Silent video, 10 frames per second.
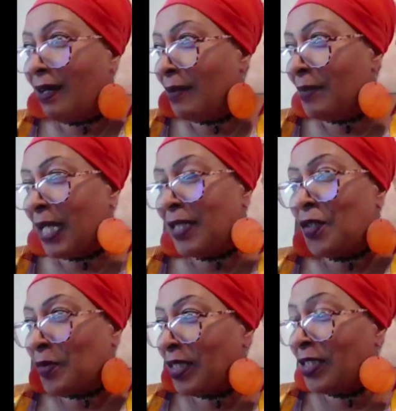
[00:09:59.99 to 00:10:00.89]

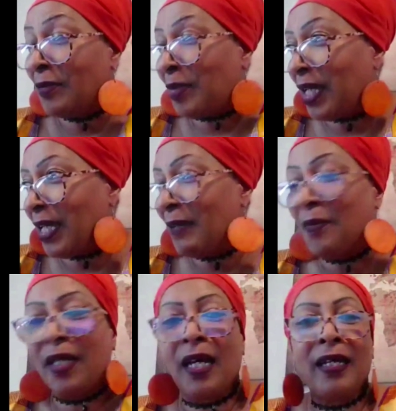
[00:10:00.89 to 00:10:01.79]
not so much at the
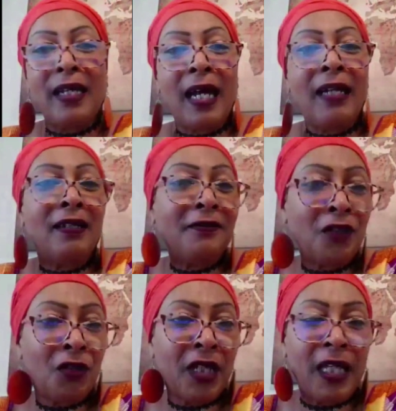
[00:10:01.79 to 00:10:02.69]
baking, but I
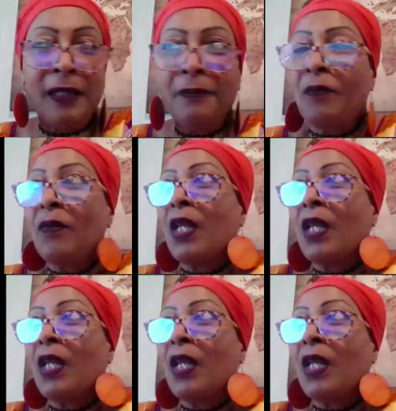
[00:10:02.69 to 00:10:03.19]
love cooking.